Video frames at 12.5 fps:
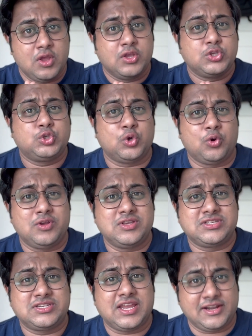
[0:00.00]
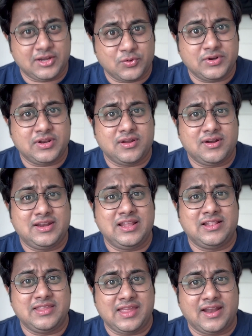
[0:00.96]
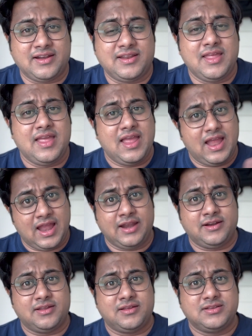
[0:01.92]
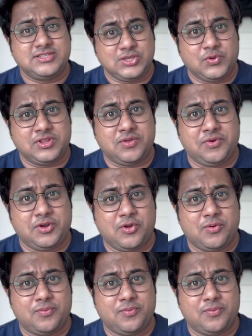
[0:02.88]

So stay tuned till the end and see you in the video.